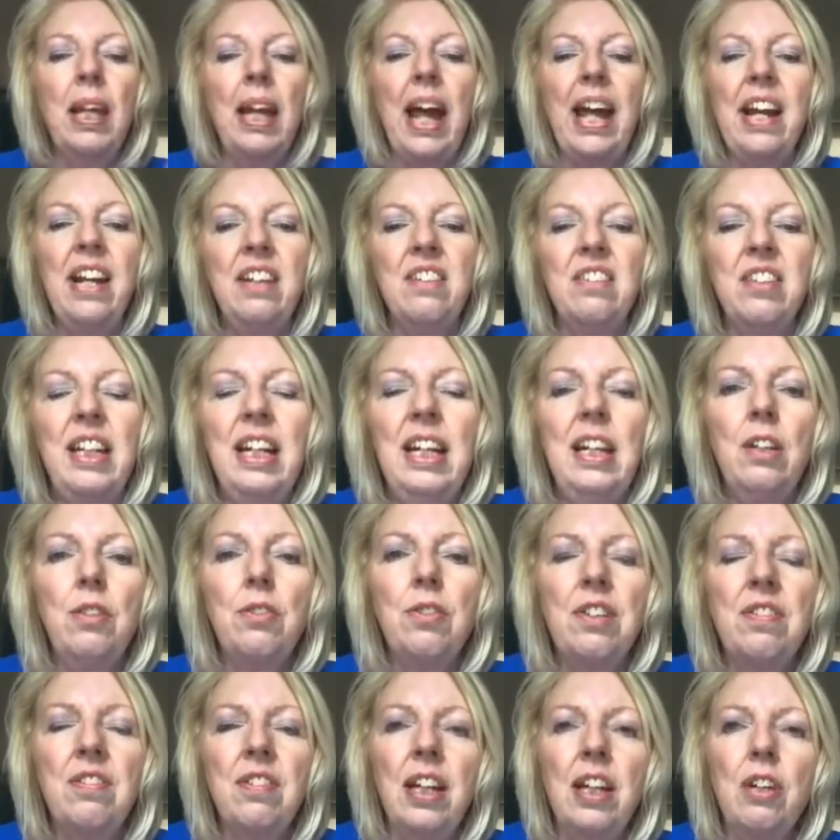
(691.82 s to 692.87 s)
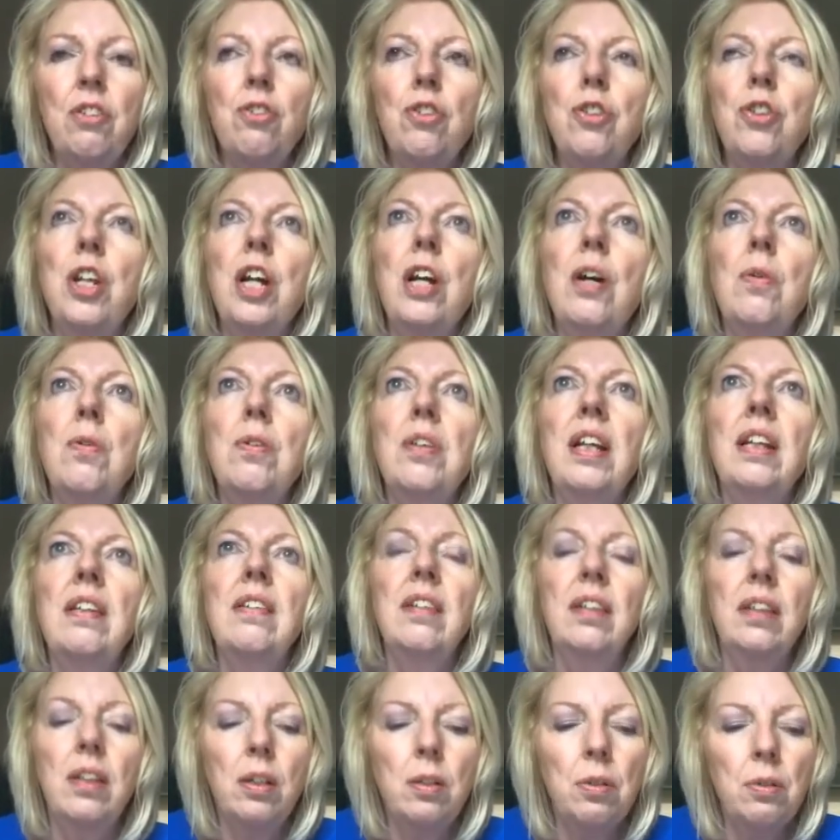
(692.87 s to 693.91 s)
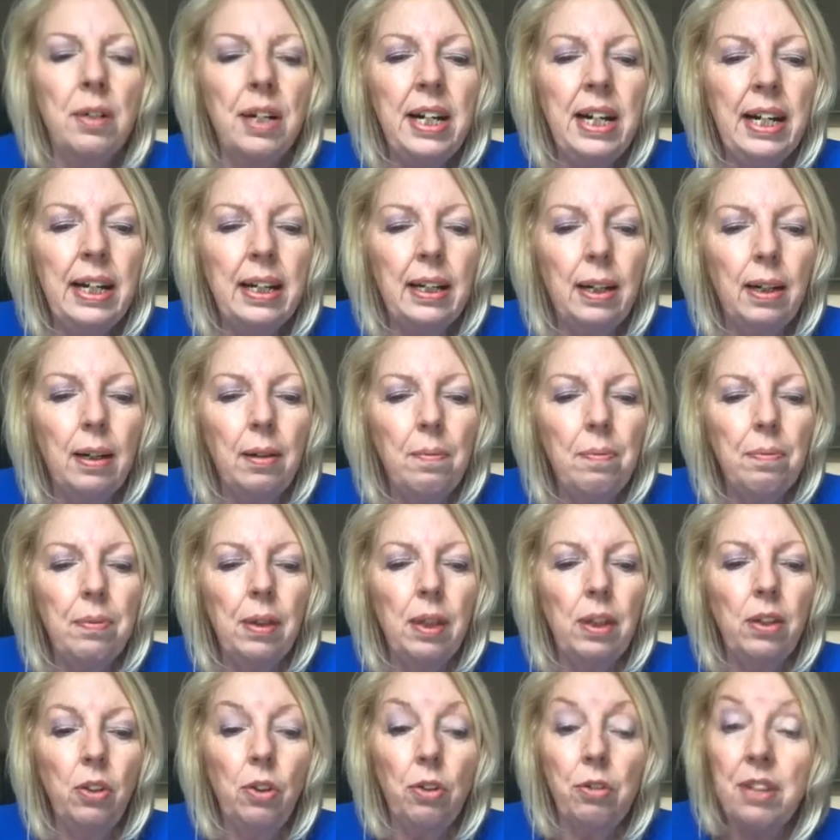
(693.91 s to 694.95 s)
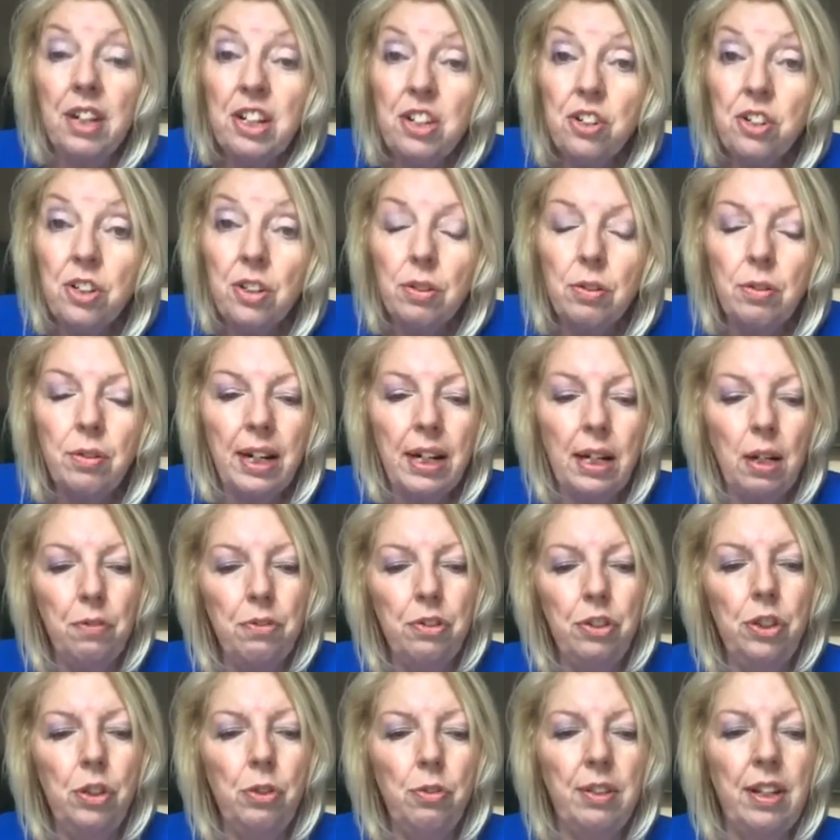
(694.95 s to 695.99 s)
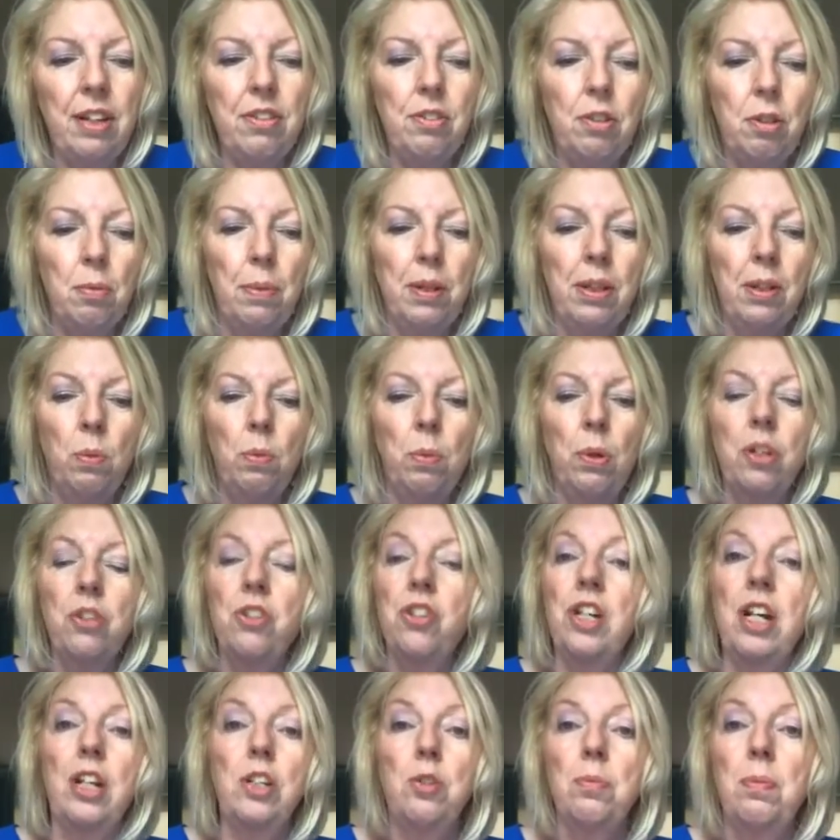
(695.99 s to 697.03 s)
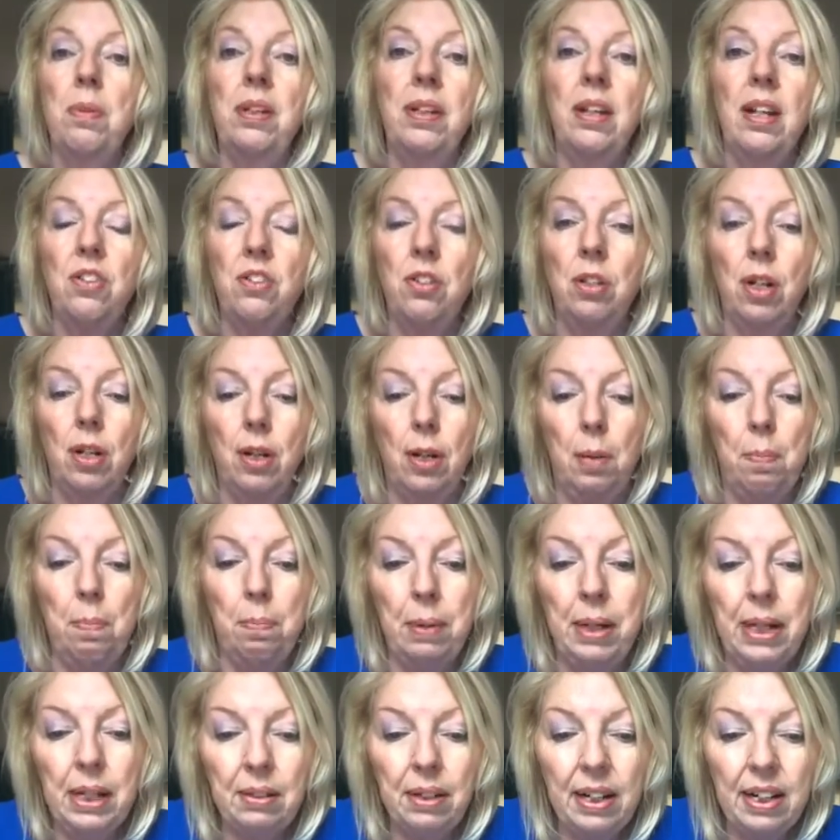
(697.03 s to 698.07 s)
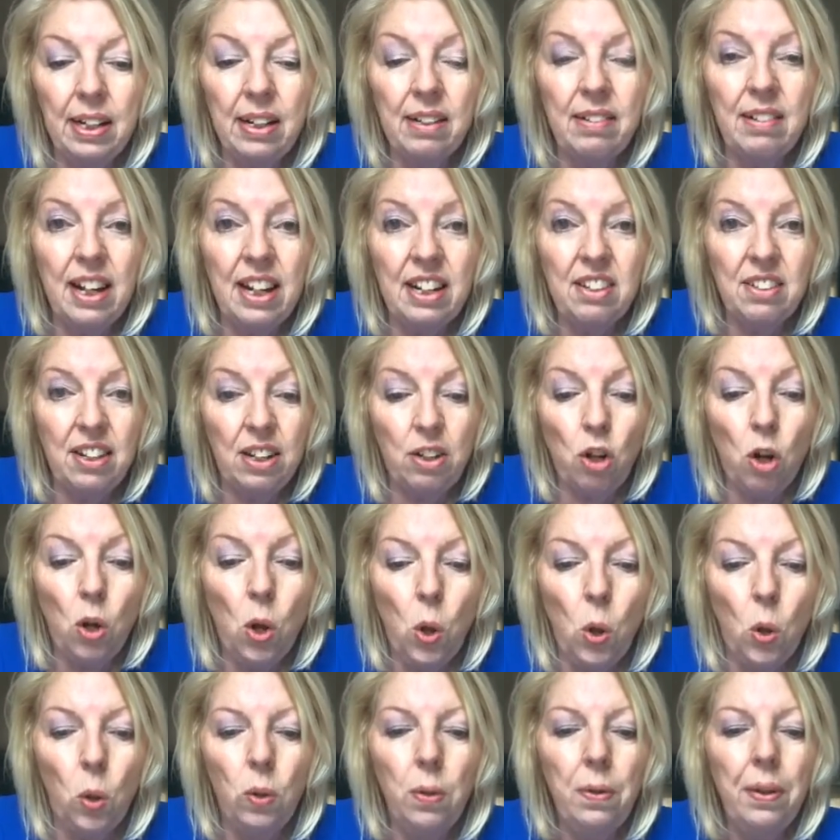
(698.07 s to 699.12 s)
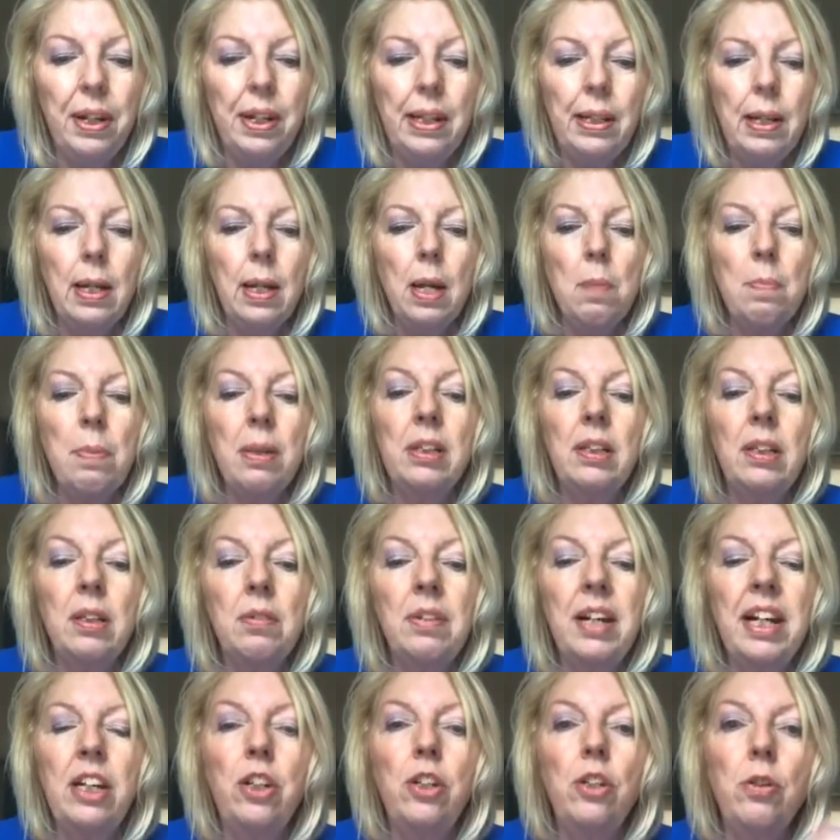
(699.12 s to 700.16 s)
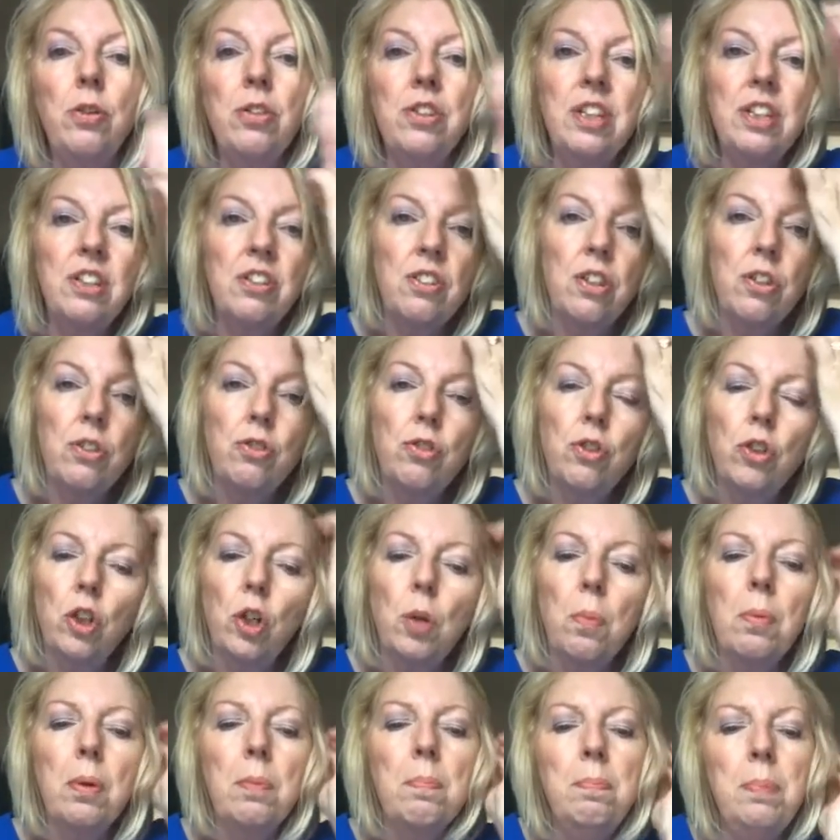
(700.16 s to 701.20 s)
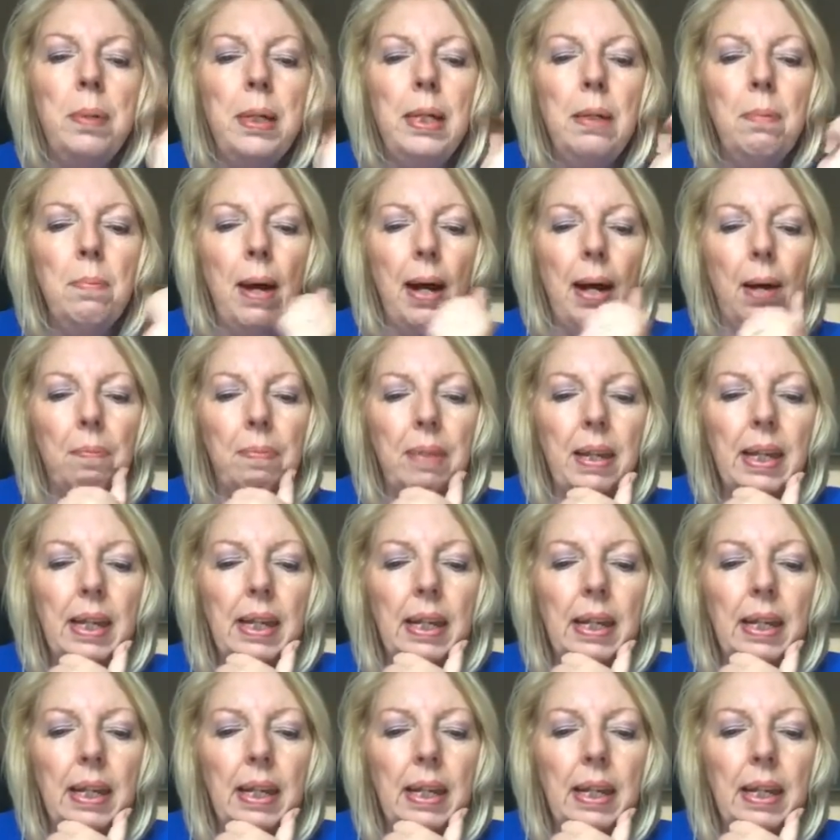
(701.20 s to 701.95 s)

And it's interesting to know that the Greek, the original Greek of the New Testament, the word judgment does not appear in the text at all, but the Greek uses the term bema,